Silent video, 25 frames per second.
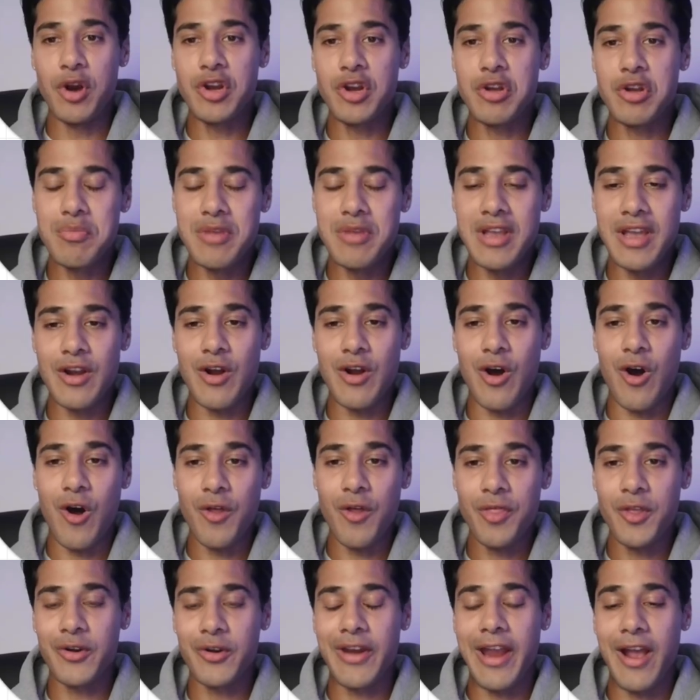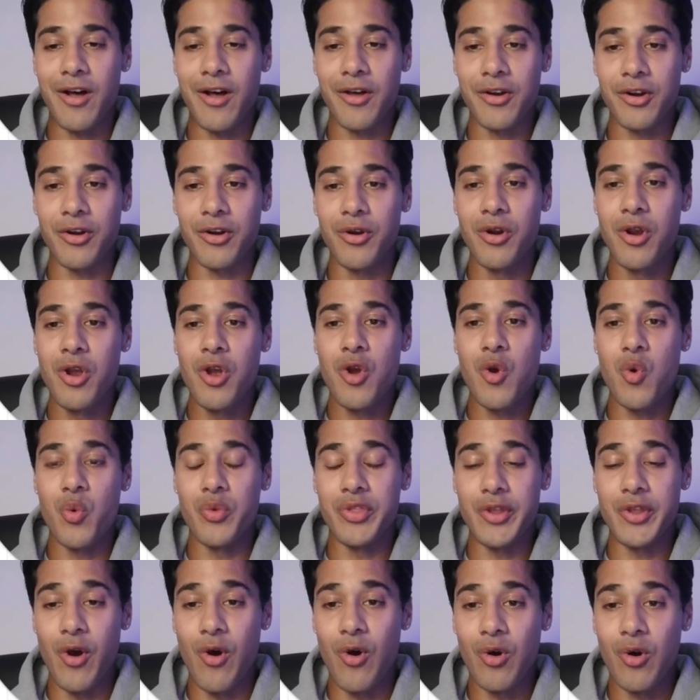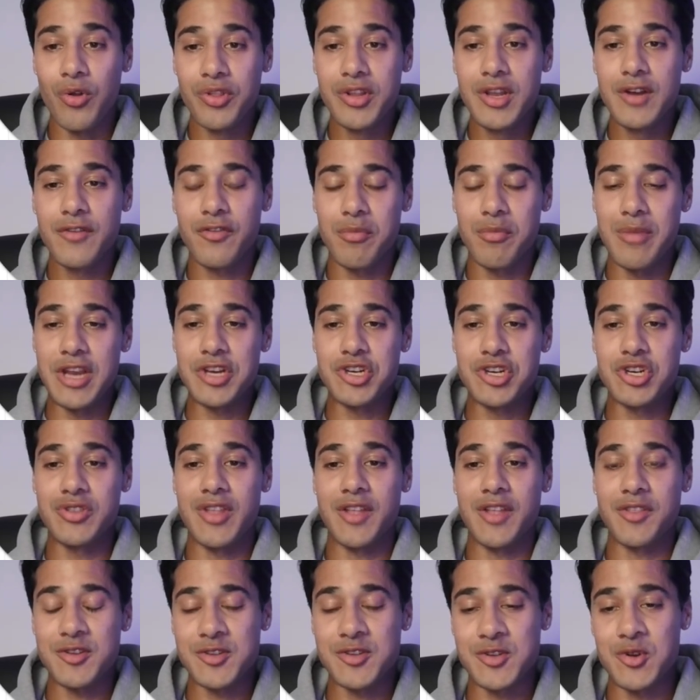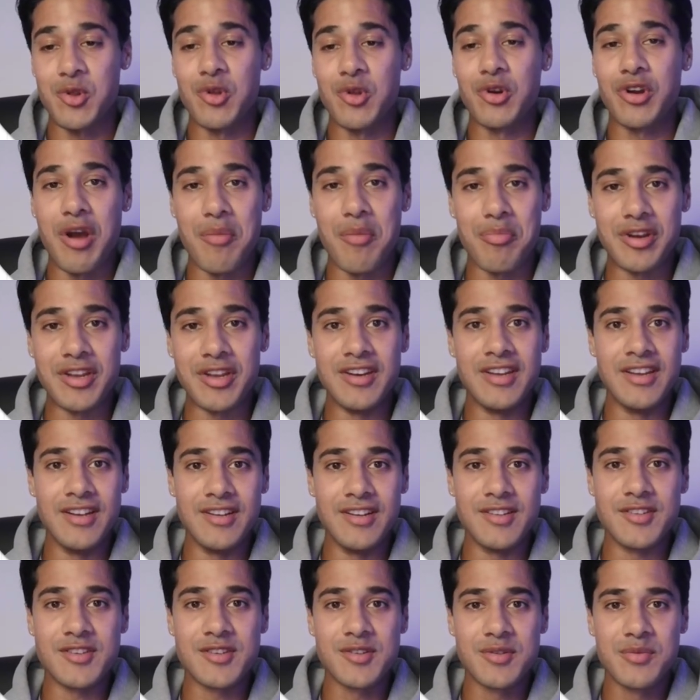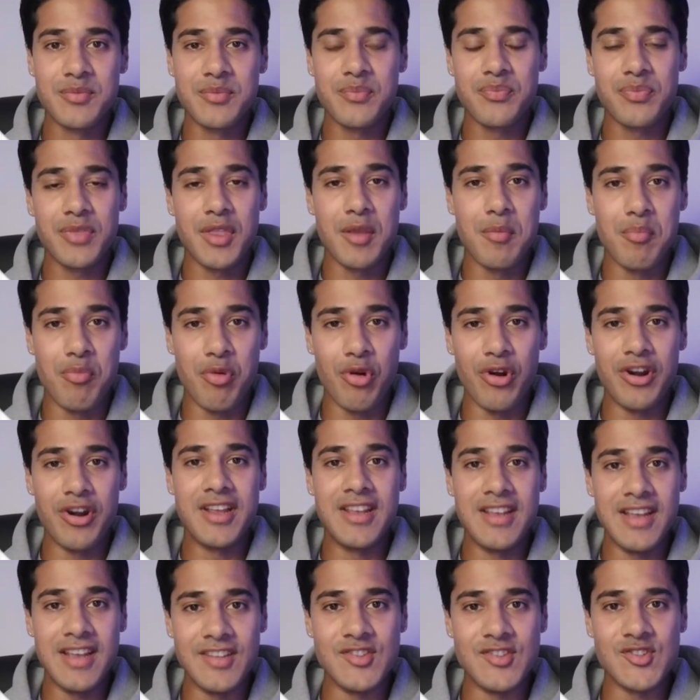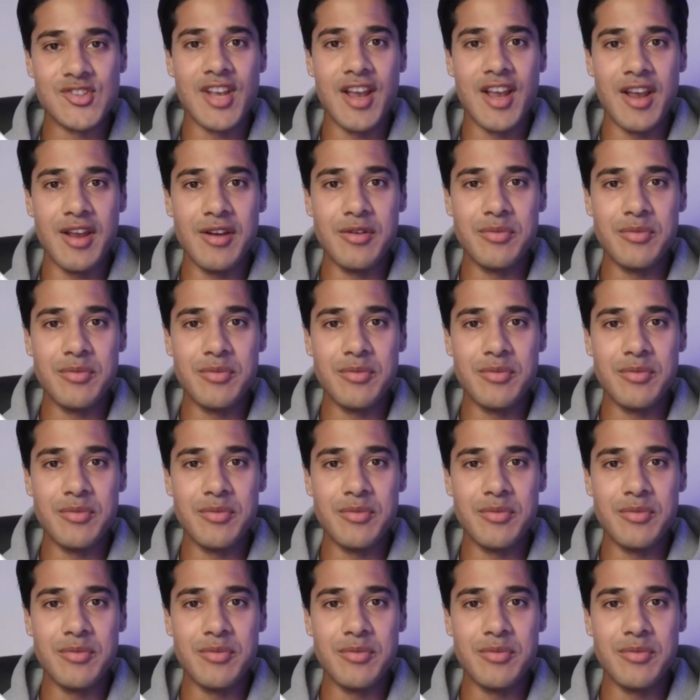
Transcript: me in on their calendar with all the information that the solar company needs. Pretty insane.